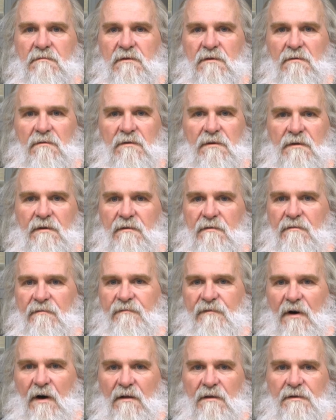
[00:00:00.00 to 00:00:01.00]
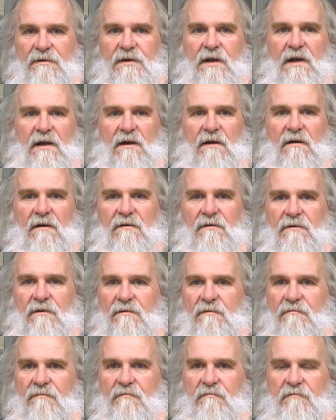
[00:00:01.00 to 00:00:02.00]
or they falling down
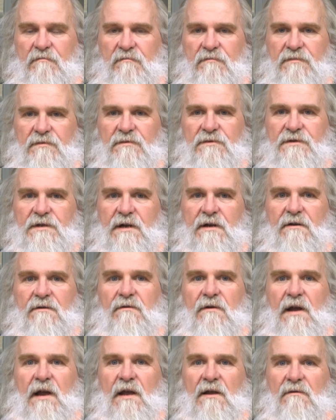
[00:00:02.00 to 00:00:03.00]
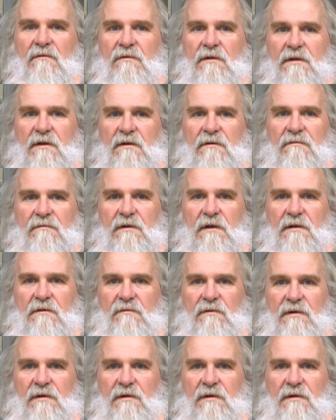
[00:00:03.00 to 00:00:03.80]
or sticking their hand where they don't need.